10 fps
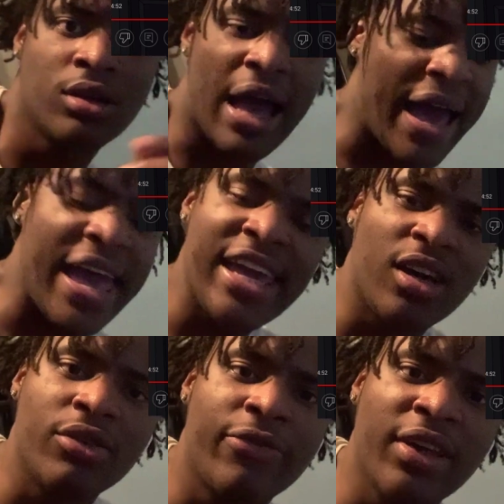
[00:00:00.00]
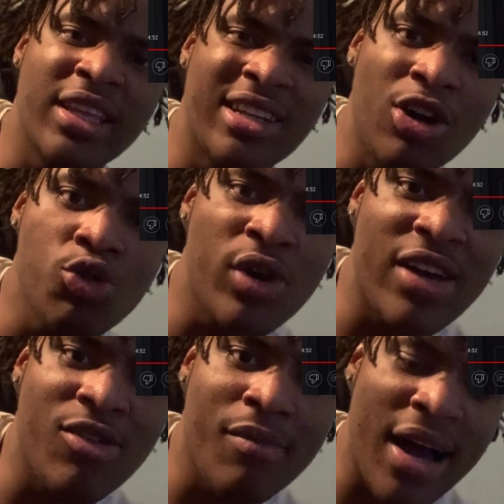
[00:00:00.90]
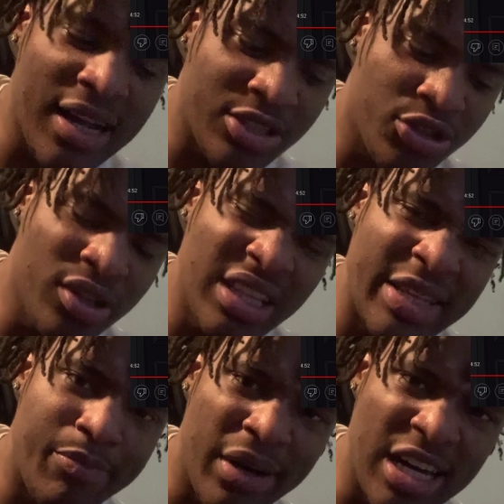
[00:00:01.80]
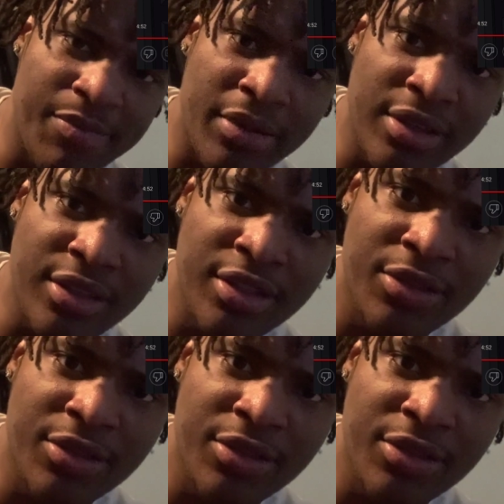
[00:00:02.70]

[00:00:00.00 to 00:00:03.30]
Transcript: I ain't gonna feel it no way with my adrenaline pumping.